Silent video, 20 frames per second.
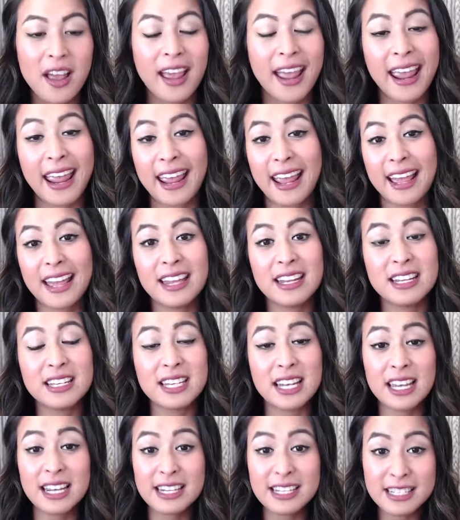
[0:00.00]
And
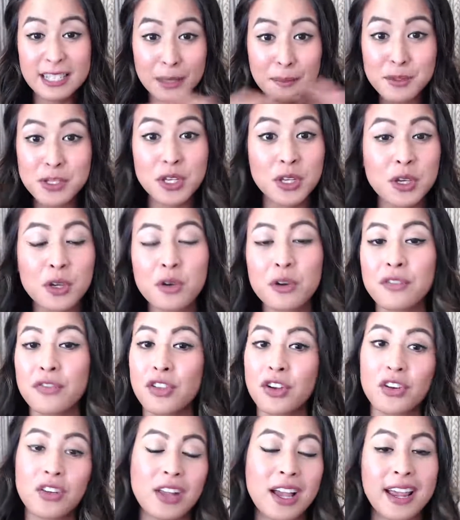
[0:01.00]
it is up to you if
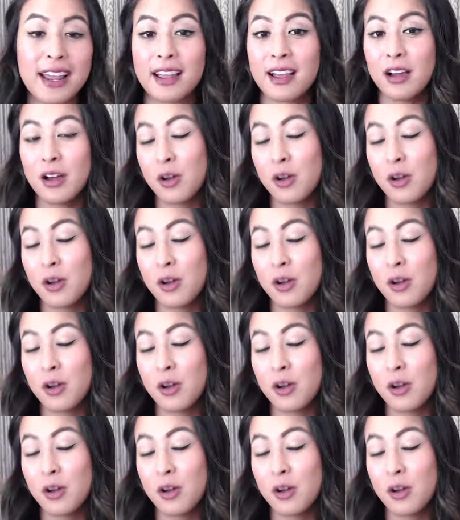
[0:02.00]
they're like,